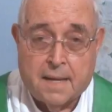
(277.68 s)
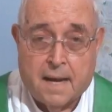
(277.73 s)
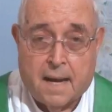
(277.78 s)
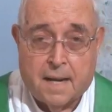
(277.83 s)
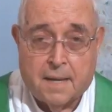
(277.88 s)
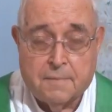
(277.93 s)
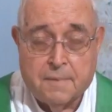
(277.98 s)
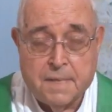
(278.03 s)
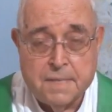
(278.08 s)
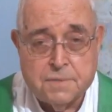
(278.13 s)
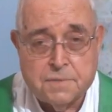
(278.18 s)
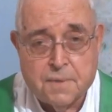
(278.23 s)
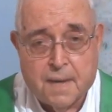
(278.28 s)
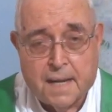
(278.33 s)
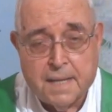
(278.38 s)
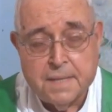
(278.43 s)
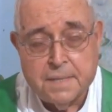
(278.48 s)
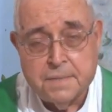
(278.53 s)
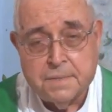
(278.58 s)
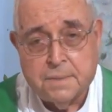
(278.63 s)
Are we
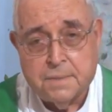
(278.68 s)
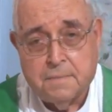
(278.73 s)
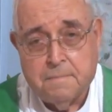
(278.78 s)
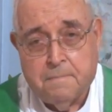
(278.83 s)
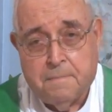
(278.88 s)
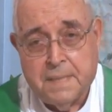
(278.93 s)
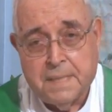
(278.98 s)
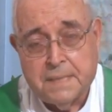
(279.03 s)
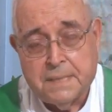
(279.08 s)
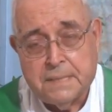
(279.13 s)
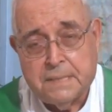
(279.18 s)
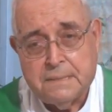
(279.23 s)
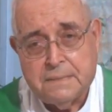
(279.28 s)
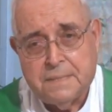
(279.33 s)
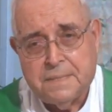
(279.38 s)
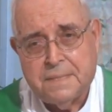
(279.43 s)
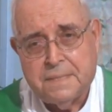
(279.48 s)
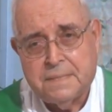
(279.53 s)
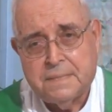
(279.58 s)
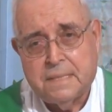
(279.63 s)
trying to
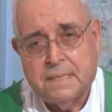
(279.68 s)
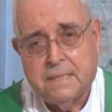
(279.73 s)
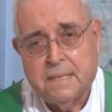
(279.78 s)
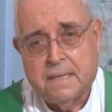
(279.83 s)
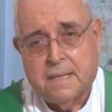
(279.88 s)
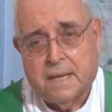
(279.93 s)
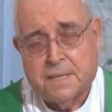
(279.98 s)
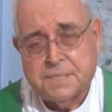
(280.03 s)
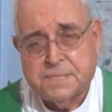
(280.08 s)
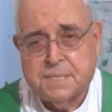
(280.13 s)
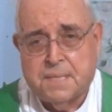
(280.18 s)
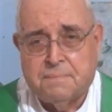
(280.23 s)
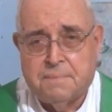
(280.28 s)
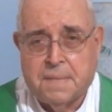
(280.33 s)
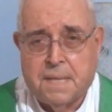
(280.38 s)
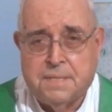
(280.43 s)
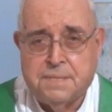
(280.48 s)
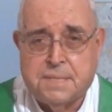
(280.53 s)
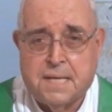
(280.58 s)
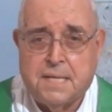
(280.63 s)
build a
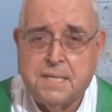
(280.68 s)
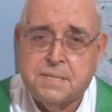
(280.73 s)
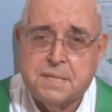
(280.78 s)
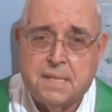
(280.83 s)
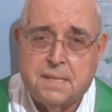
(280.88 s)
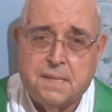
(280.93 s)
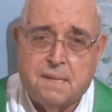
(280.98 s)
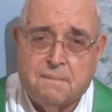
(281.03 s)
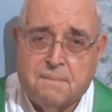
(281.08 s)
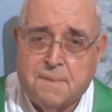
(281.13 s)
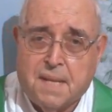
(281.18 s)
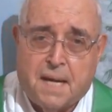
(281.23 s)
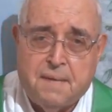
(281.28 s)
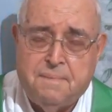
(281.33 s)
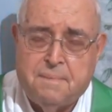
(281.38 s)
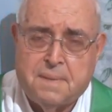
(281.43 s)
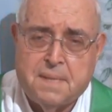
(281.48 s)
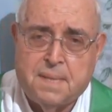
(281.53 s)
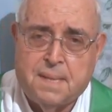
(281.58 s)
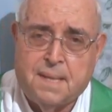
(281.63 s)
civilization of
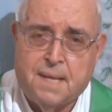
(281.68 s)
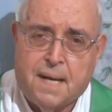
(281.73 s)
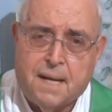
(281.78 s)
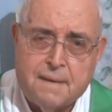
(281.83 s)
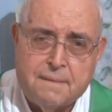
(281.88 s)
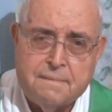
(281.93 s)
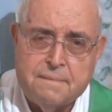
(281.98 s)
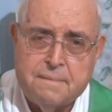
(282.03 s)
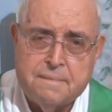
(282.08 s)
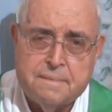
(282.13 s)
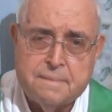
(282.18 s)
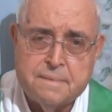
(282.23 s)
life and love?